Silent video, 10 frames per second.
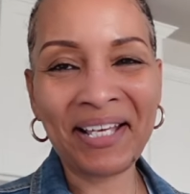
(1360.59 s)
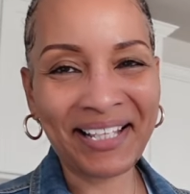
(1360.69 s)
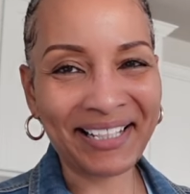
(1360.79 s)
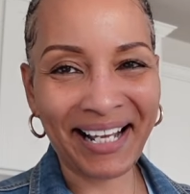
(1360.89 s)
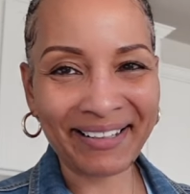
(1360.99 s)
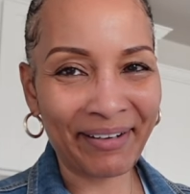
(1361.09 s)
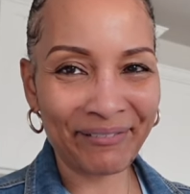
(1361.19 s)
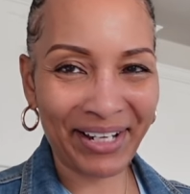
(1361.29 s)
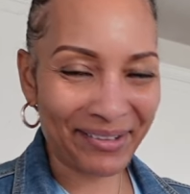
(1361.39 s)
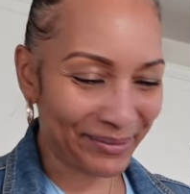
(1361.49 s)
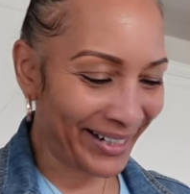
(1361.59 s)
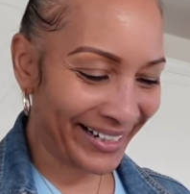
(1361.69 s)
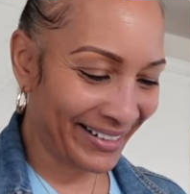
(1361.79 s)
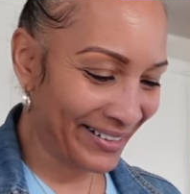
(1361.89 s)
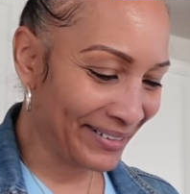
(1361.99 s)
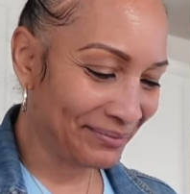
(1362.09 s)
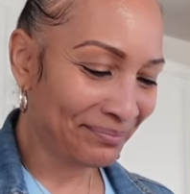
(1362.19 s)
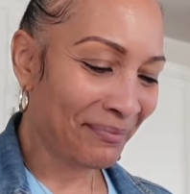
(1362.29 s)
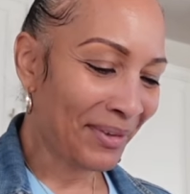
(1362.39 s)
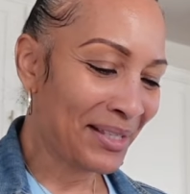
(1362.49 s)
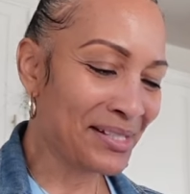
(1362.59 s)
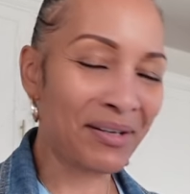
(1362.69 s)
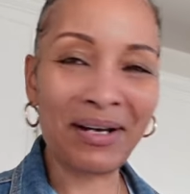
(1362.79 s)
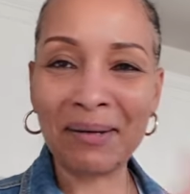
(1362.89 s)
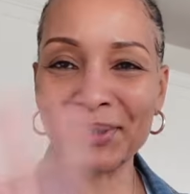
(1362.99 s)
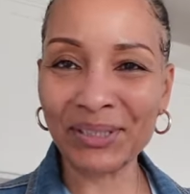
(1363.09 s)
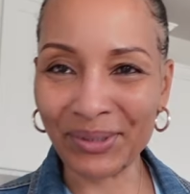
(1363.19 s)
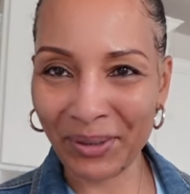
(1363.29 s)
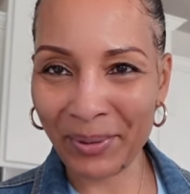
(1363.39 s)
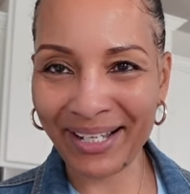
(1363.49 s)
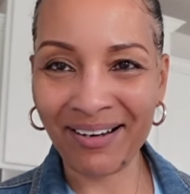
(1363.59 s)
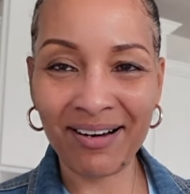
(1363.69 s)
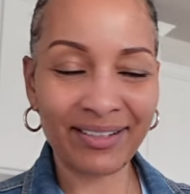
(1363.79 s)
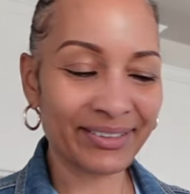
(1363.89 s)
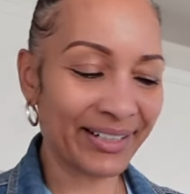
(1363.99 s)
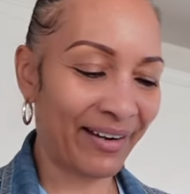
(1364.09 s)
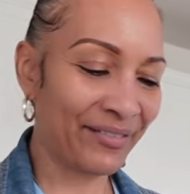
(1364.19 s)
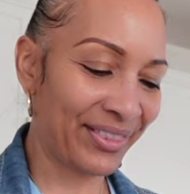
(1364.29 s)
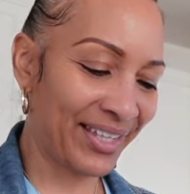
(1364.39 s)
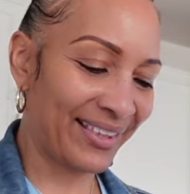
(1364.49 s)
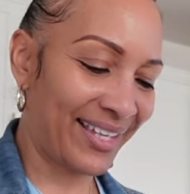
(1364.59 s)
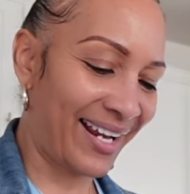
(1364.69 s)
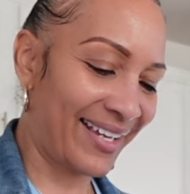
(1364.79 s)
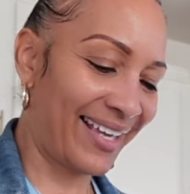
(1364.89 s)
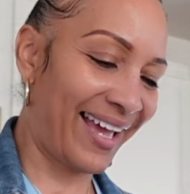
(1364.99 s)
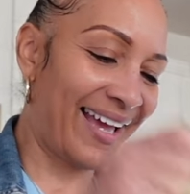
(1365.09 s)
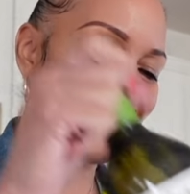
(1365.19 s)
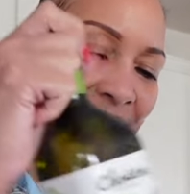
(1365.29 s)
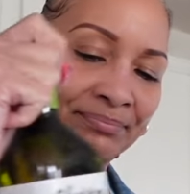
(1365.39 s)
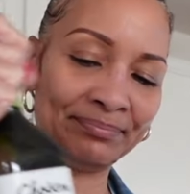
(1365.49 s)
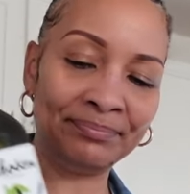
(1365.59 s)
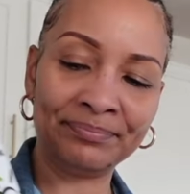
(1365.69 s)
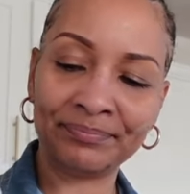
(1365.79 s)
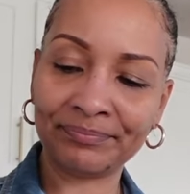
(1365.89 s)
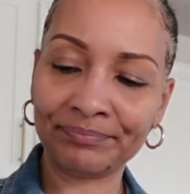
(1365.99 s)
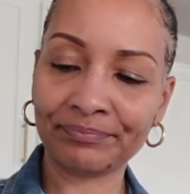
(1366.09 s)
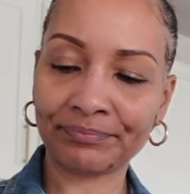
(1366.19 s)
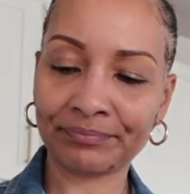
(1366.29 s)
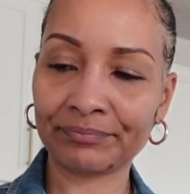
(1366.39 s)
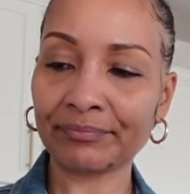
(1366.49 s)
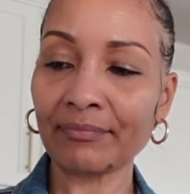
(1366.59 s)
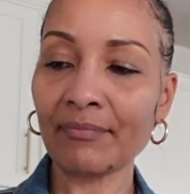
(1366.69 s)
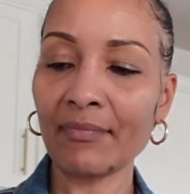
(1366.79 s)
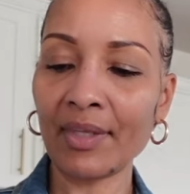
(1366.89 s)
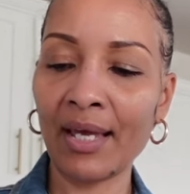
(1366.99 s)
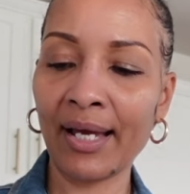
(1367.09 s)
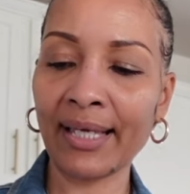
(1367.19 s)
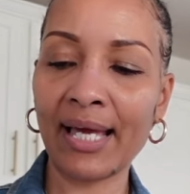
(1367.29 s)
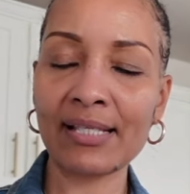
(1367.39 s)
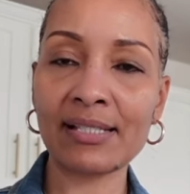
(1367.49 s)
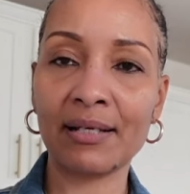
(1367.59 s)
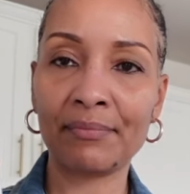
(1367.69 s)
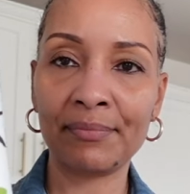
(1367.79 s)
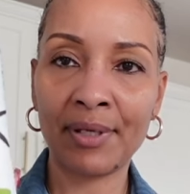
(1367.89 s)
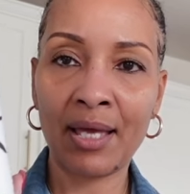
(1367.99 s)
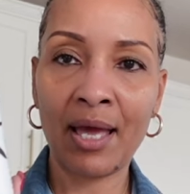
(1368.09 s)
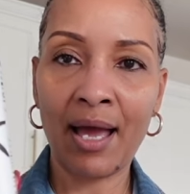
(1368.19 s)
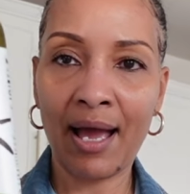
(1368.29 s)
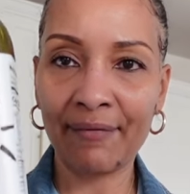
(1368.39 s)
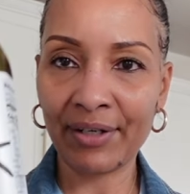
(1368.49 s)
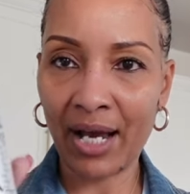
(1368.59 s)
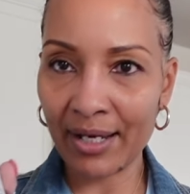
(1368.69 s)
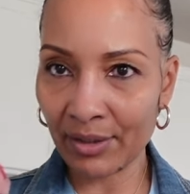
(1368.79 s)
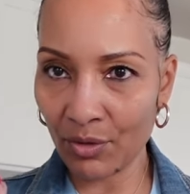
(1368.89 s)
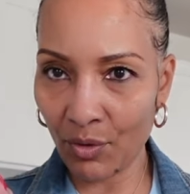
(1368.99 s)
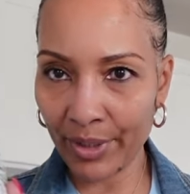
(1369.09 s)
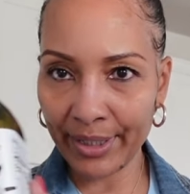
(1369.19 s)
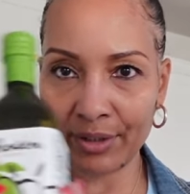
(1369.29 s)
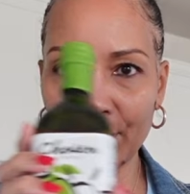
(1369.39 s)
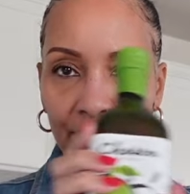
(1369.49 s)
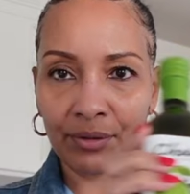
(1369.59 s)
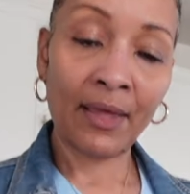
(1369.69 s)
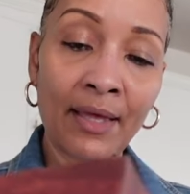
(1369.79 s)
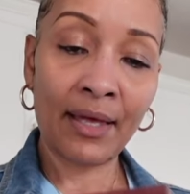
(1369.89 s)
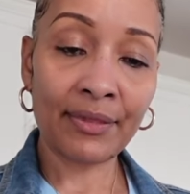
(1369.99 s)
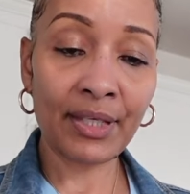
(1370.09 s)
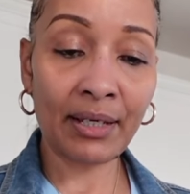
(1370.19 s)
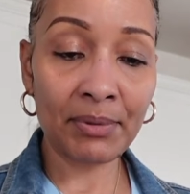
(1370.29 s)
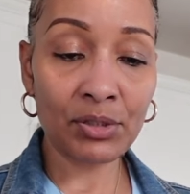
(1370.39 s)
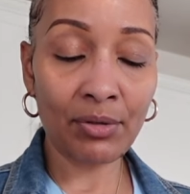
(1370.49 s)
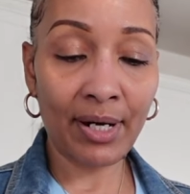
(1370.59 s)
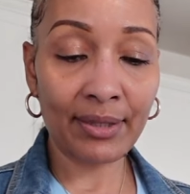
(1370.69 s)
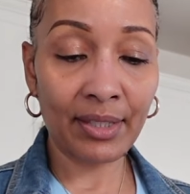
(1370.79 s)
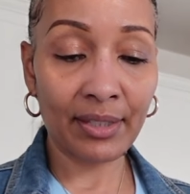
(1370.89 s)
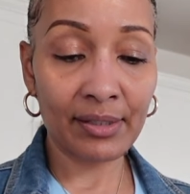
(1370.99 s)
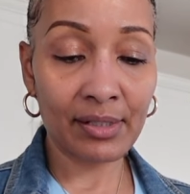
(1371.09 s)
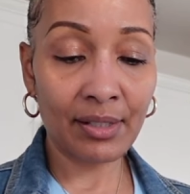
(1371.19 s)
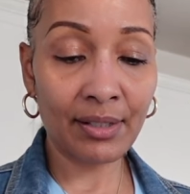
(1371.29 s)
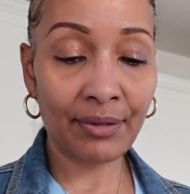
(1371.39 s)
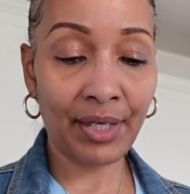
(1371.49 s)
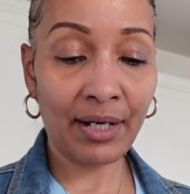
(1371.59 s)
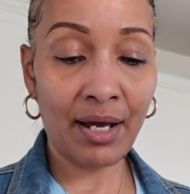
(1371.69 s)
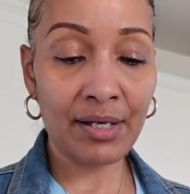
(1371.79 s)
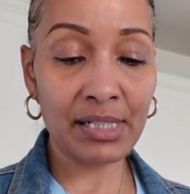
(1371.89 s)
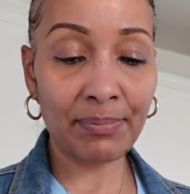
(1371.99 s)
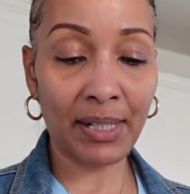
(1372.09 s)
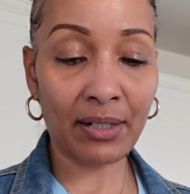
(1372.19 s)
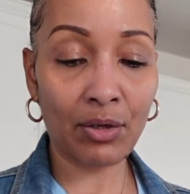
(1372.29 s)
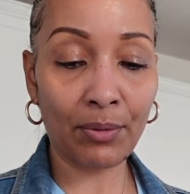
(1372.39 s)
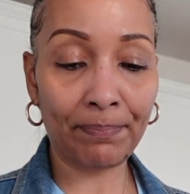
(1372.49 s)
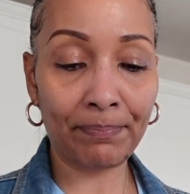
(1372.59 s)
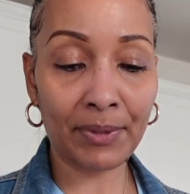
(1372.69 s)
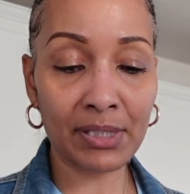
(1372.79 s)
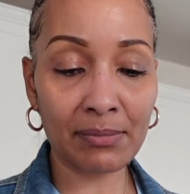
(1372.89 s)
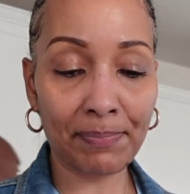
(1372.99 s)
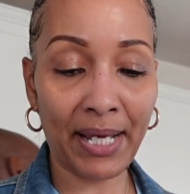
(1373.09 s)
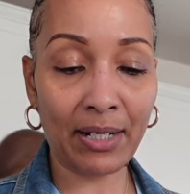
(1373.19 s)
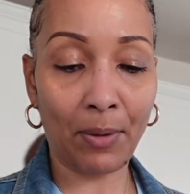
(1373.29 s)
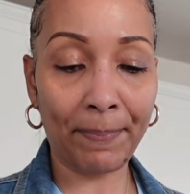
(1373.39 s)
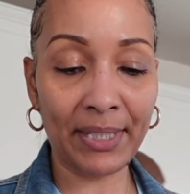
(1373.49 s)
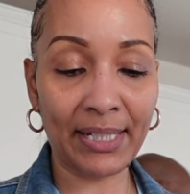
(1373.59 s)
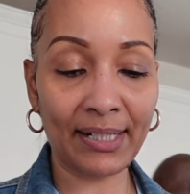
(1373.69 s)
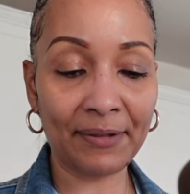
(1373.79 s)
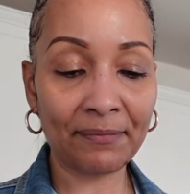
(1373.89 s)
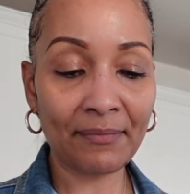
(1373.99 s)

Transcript: And I left y'all right here. So I'm gonna do a quick haul on everything that I got. I got some avocado oil. I think I'm gonna try these. They're called Spanakopita.